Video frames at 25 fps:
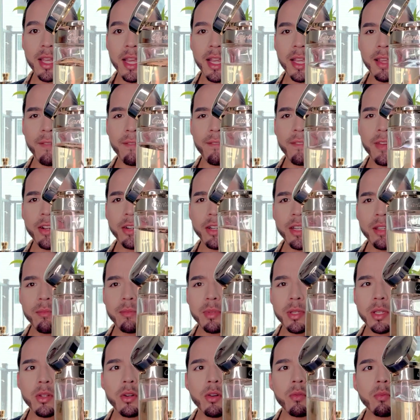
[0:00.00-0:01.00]
like. Very
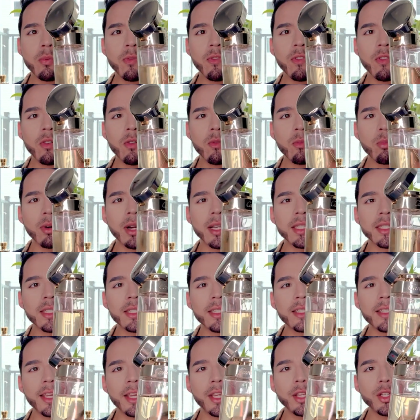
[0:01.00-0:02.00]
beautiful
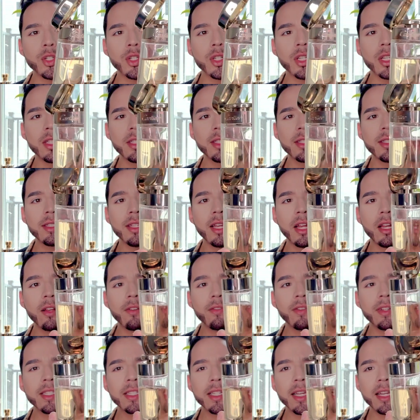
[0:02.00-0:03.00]
presentation
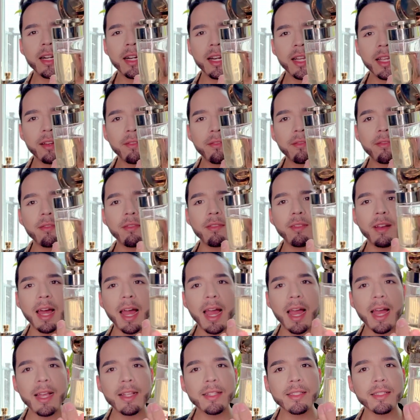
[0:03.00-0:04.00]
itself. It's kind of like a
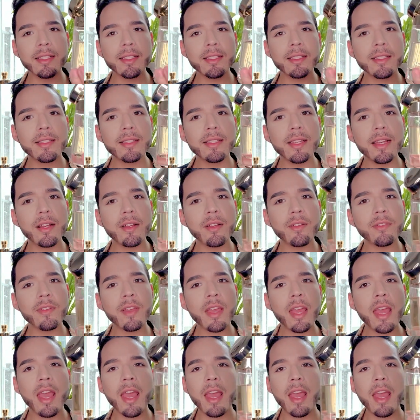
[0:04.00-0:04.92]
flask itself.